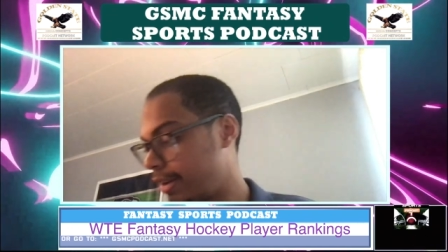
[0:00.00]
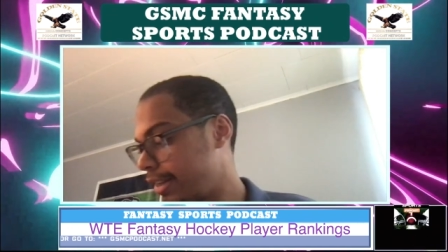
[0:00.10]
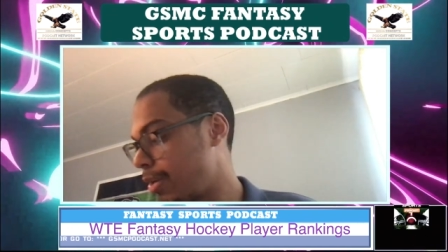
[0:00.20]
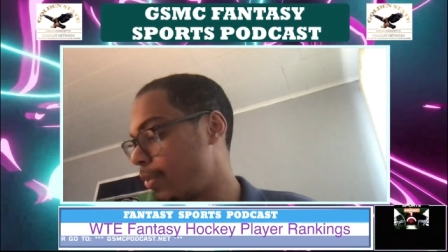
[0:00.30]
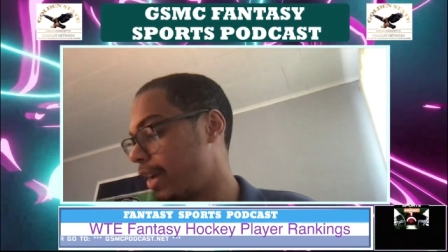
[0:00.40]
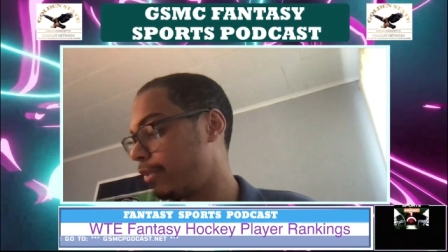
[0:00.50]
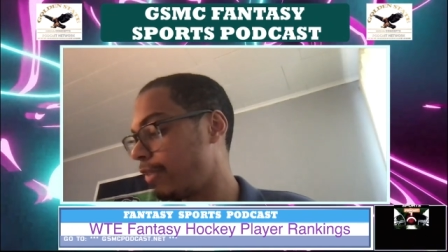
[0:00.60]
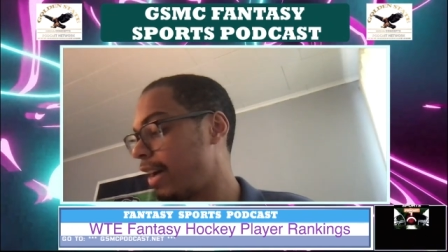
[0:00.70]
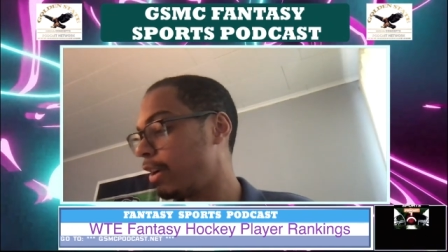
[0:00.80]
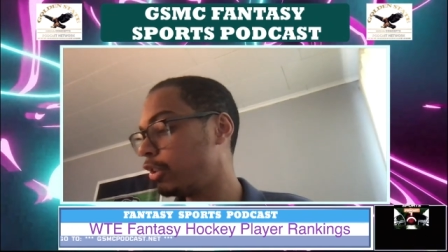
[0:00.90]
He only had
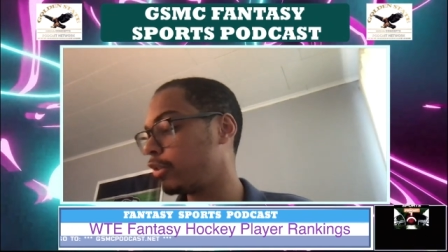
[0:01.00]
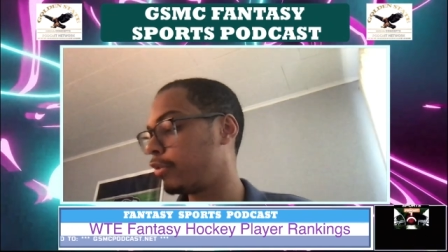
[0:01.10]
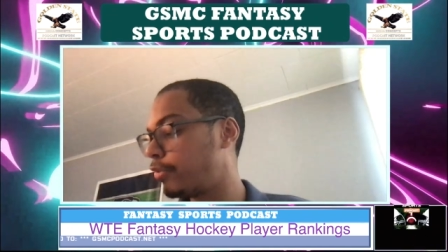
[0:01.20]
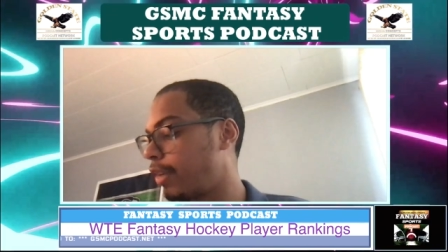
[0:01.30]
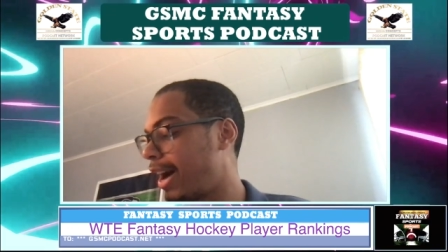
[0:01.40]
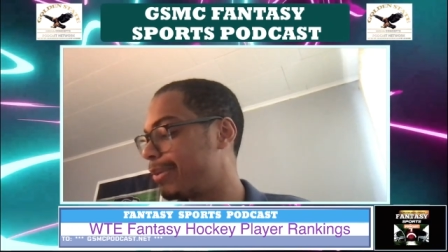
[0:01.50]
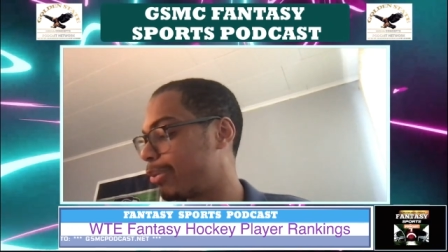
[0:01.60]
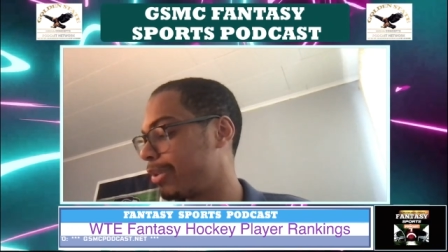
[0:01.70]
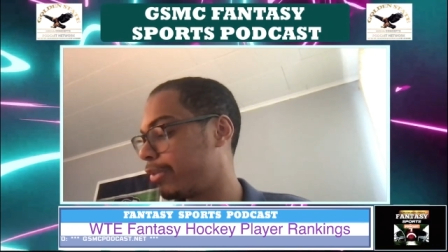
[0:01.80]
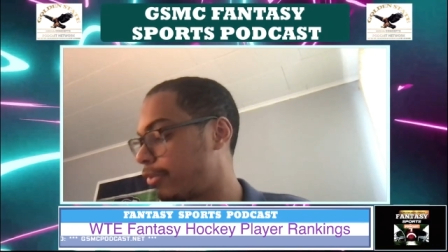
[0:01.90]

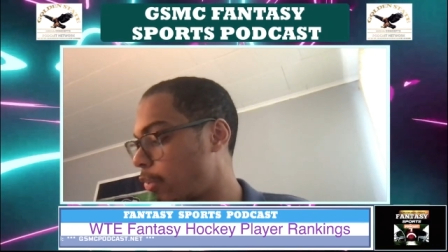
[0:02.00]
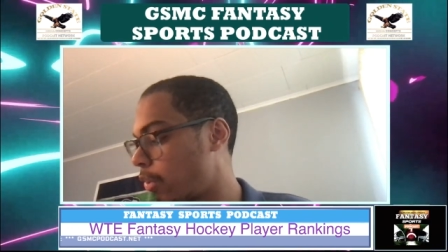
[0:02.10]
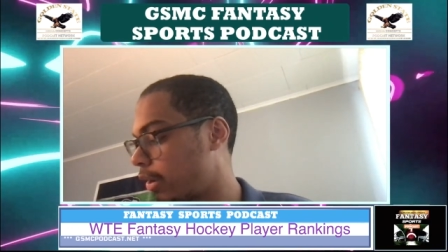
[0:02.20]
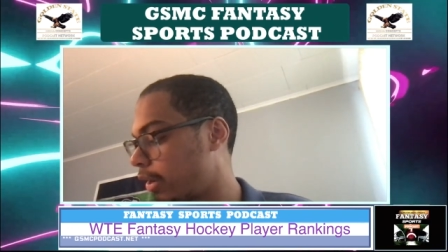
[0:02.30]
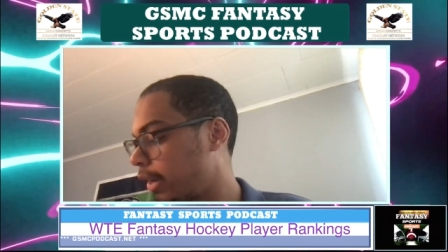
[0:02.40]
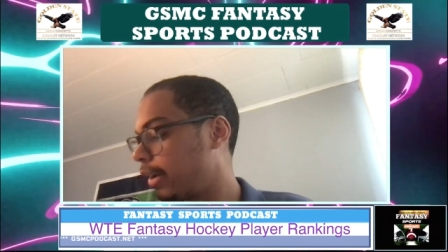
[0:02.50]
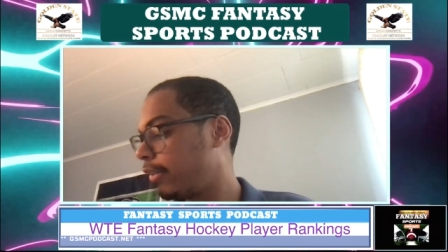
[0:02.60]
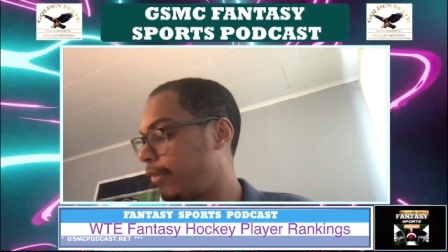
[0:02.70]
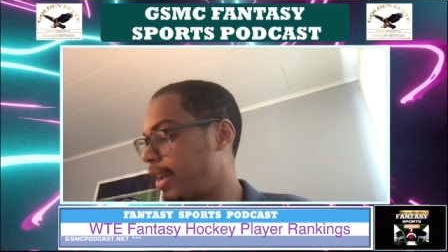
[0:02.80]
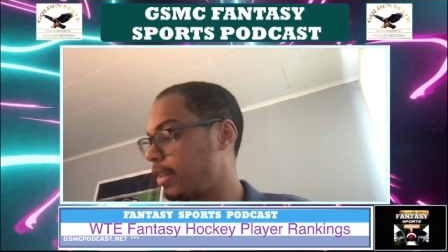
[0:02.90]
505.4
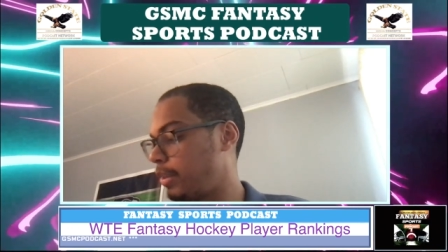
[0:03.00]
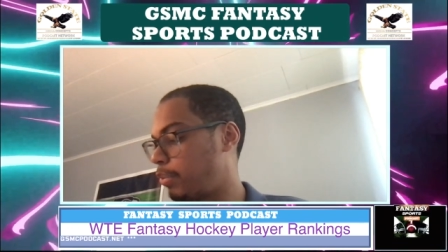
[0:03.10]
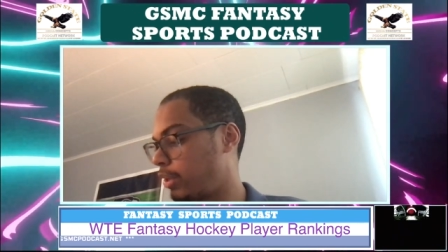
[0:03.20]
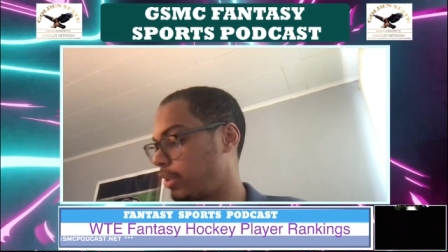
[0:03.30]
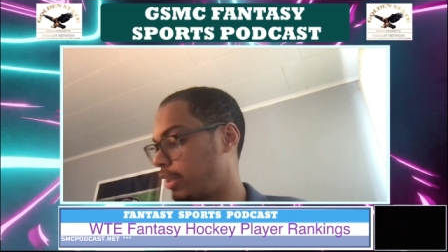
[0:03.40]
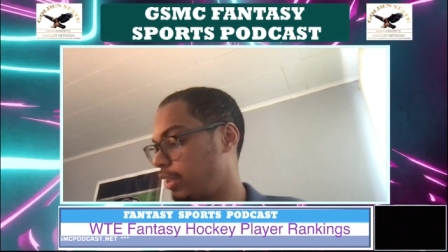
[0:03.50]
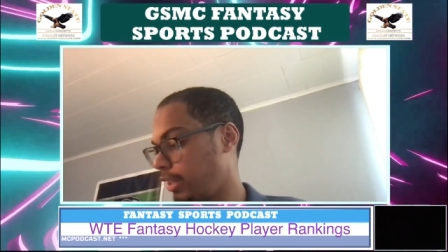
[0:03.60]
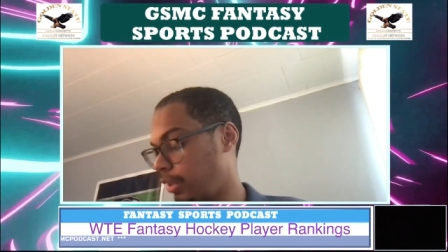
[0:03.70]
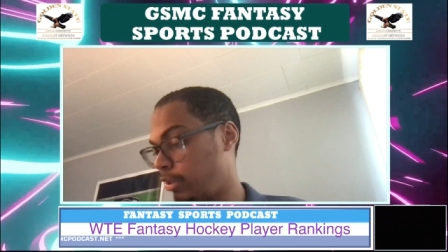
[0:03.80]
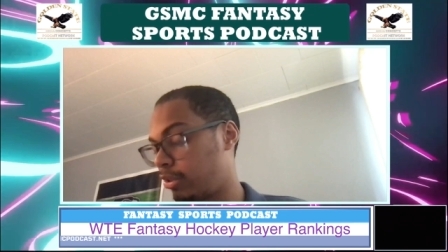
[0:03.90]
fantasy points this
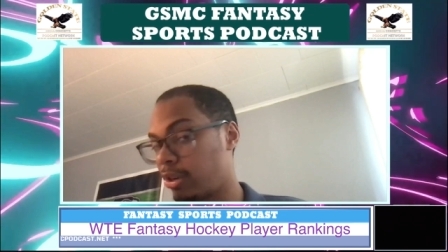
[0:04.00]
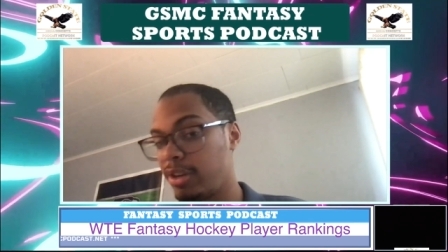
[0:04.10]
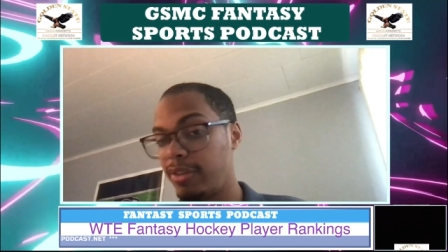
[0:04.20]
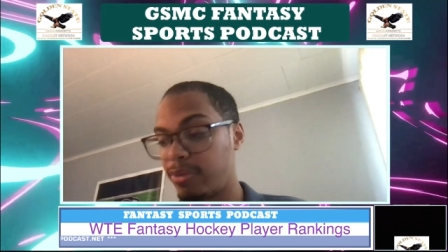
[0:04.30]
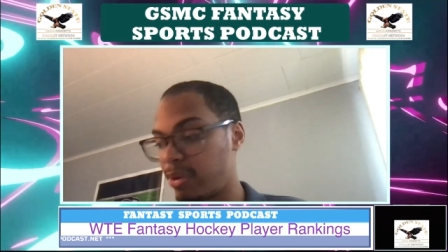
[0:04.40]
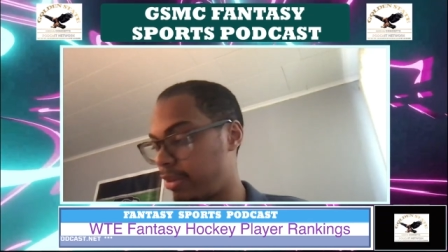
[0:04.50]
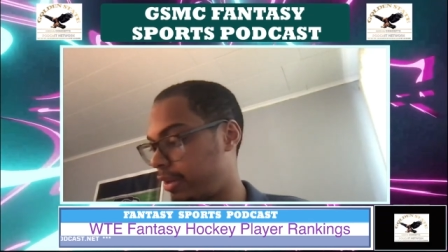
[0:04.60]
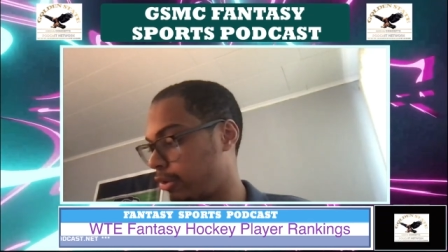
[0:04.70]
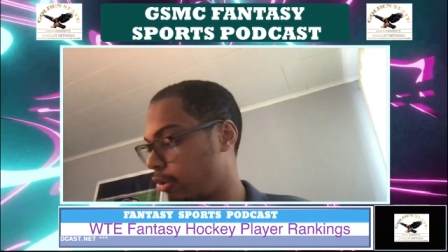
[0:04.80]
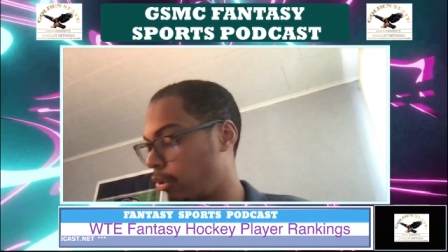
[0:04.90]
season, he was 34th
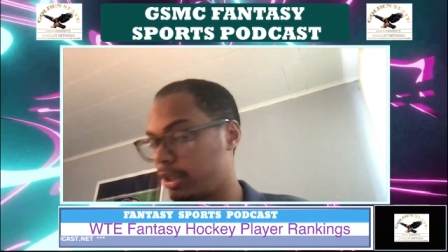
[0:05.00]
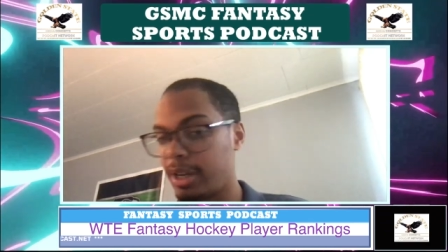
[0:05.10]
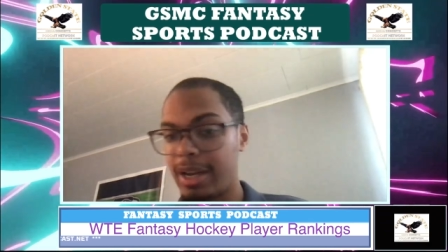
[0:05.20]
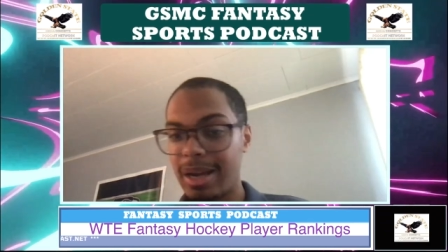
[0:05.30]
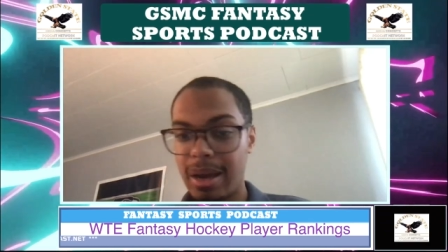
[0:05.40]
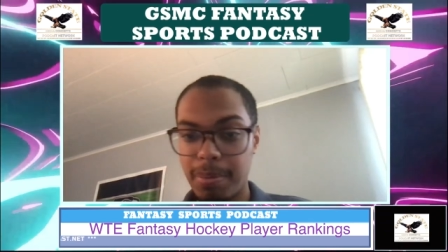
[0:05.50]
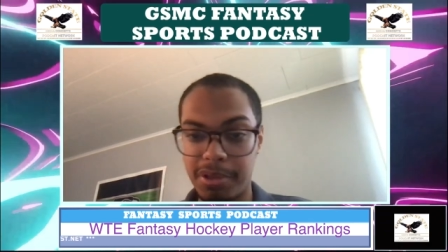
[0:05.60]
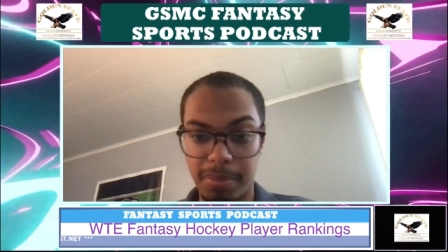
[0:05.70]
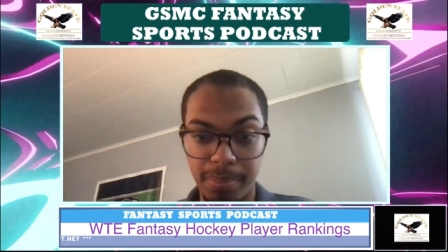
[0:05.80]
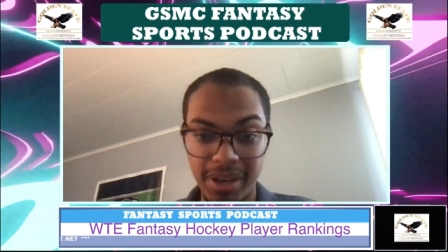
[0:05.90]
in goals with
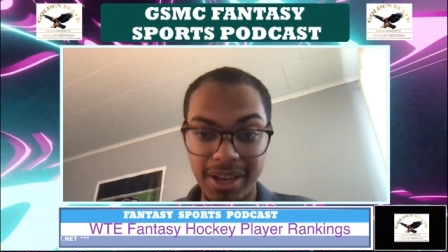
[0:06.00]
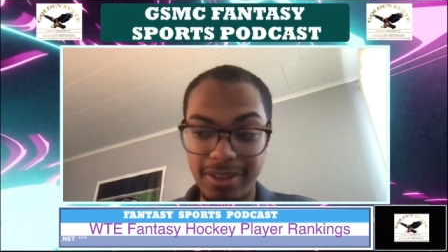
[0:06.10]
a big